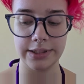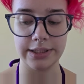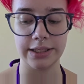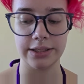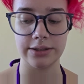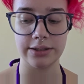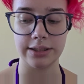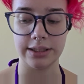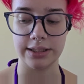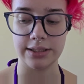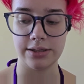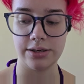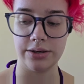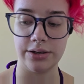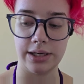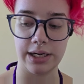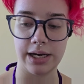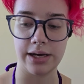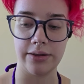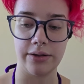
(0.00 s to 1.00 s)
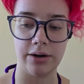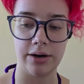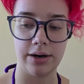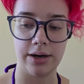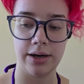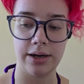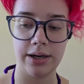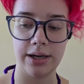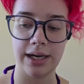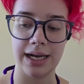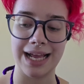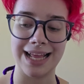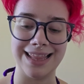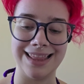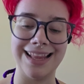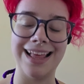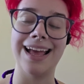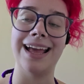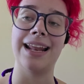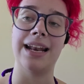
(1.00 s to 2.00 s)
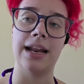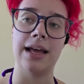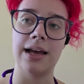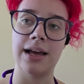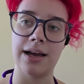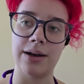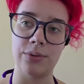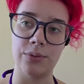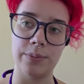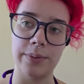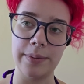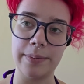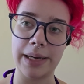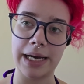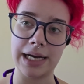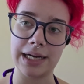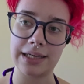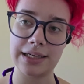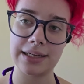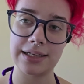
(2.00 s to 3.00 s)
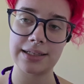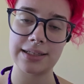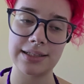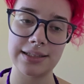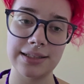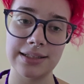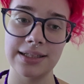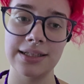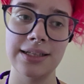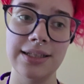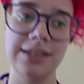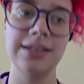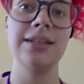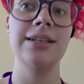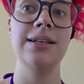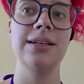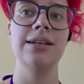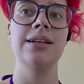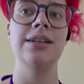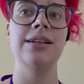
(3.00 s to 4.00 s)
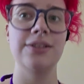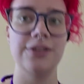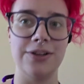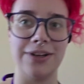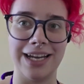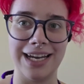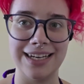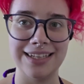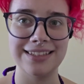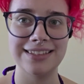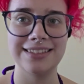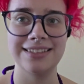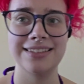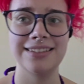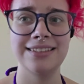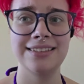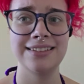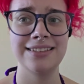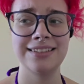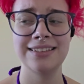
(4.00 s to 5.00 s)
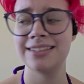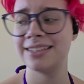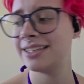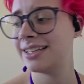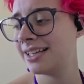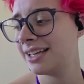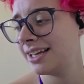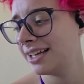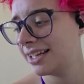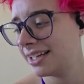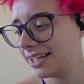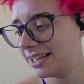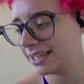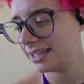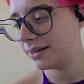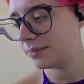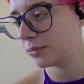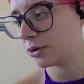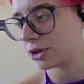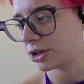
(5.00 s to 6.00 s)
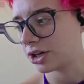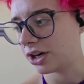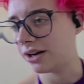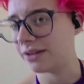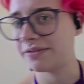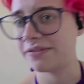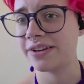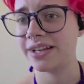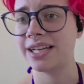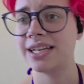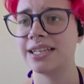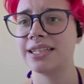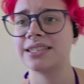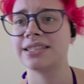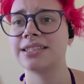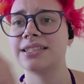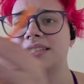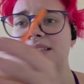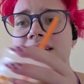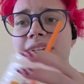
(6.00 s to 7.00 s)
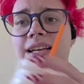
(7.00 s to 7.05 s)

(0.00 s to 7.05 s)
stitch these two together, and then I will be back. So yeah, I need more coffee.